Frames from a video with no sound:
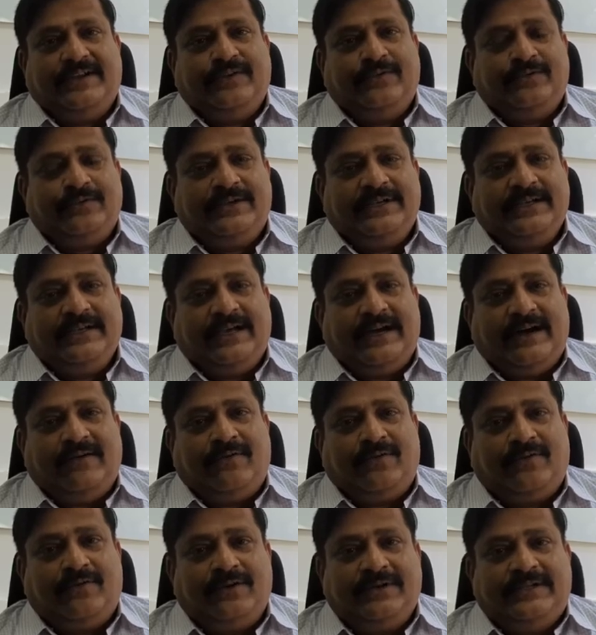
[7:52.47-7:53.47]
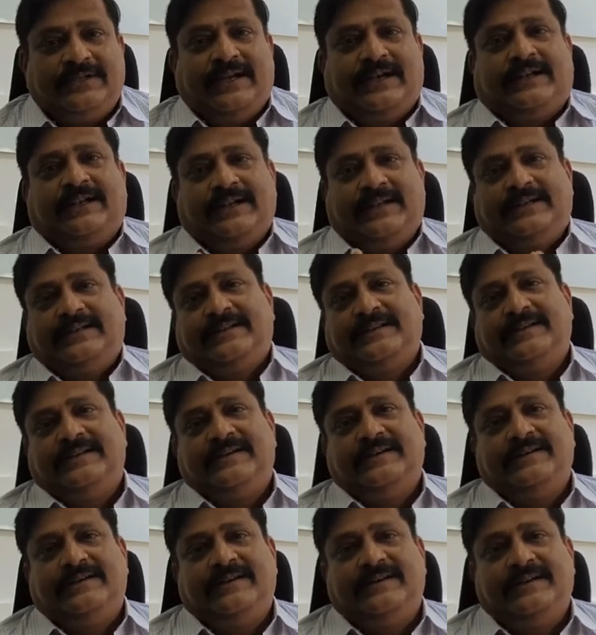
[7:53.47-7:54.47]
using our own
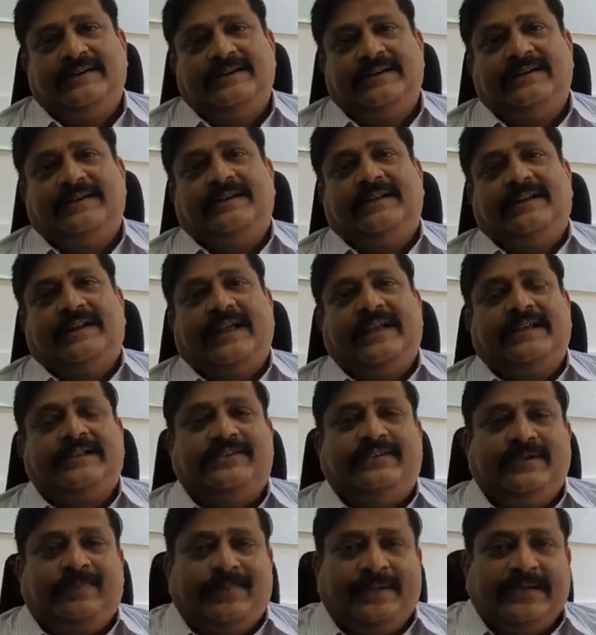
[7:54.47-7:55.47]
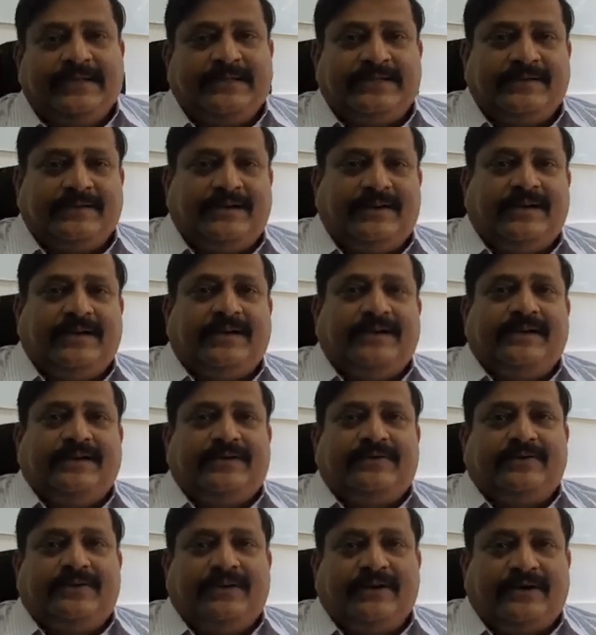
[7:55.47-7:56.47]
satellites. Like GPS has got
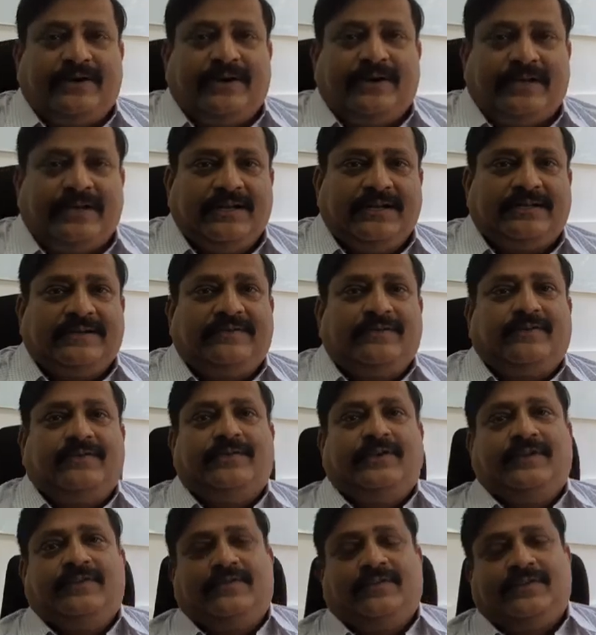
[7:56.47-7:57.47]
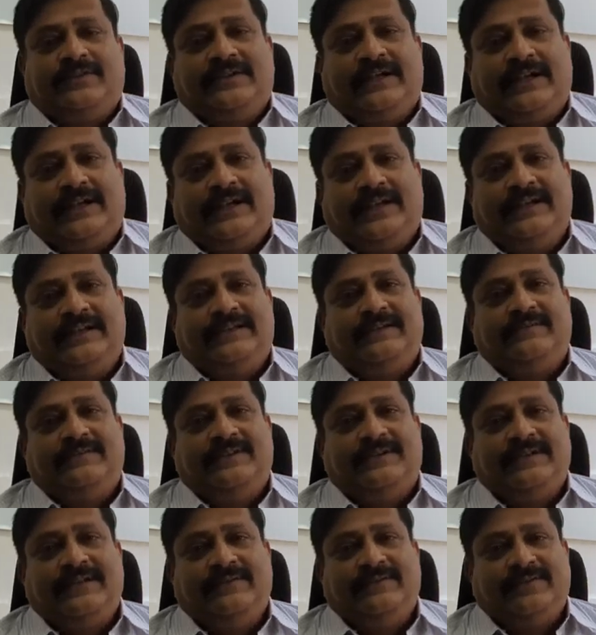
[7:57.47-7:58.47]
its own constellation of 24 satellites,
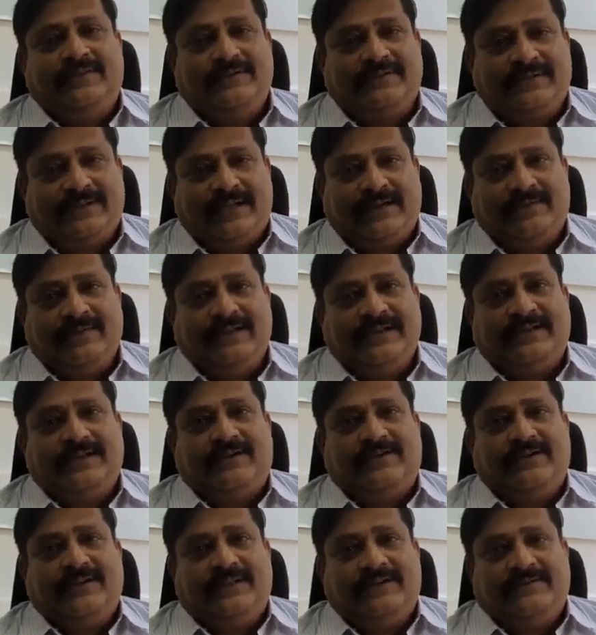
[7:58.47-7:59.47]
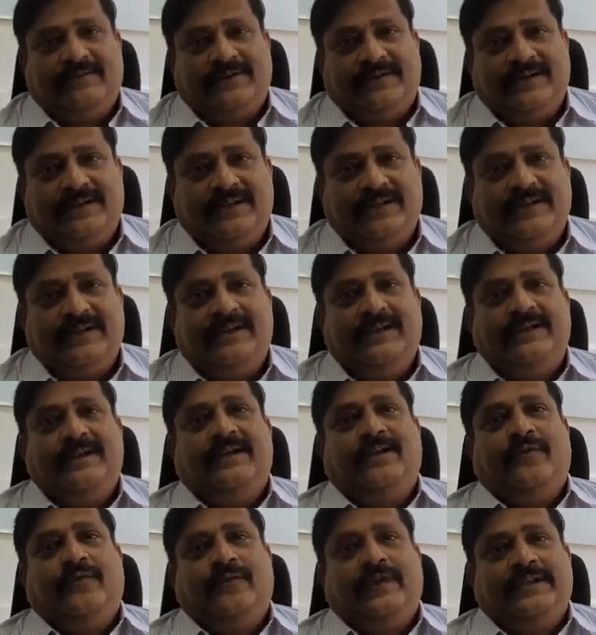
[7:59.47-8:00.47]
which gives you service around the world.
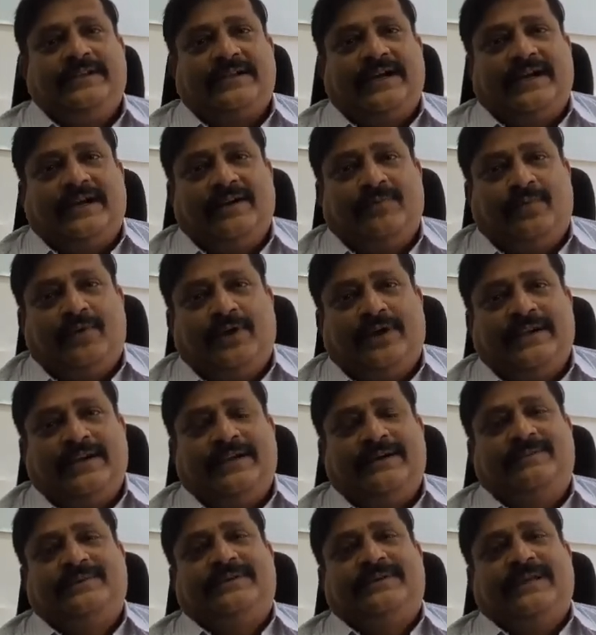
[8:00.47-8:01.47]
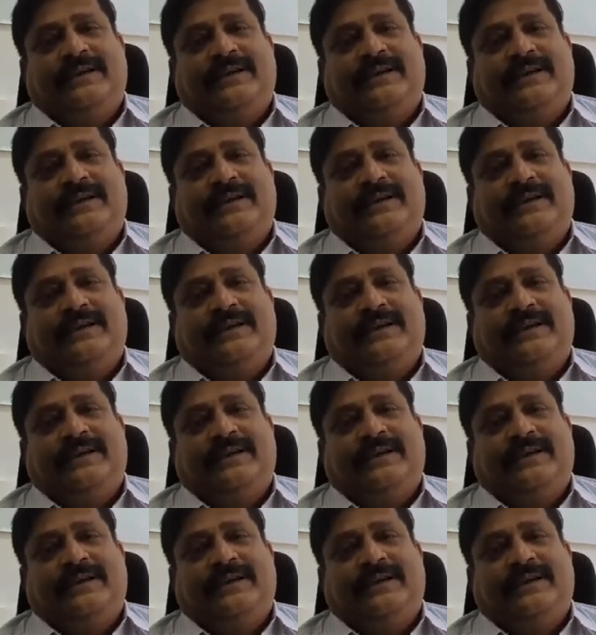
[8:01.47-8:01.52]
We started putting up